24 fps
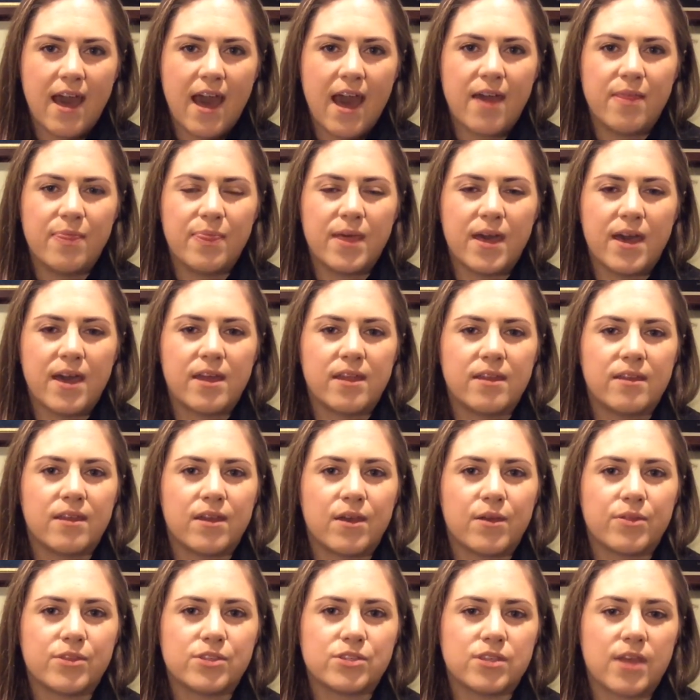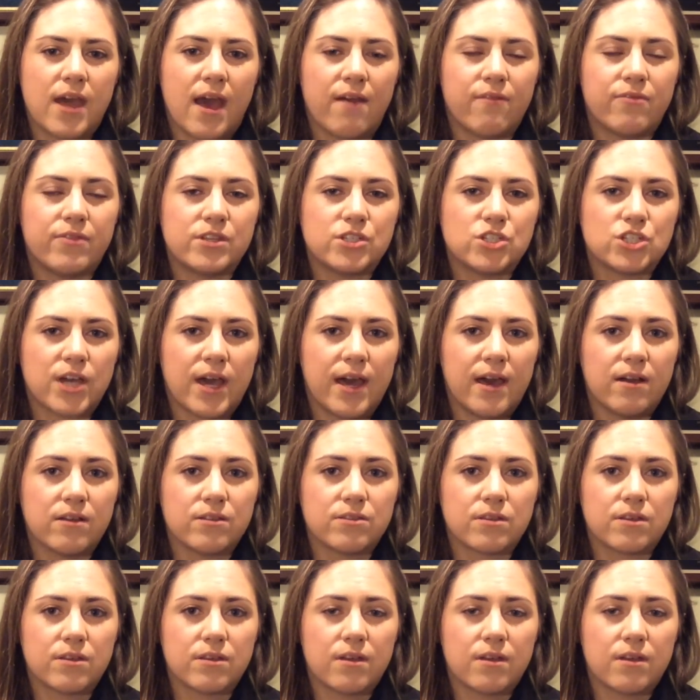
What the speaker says: and then have the child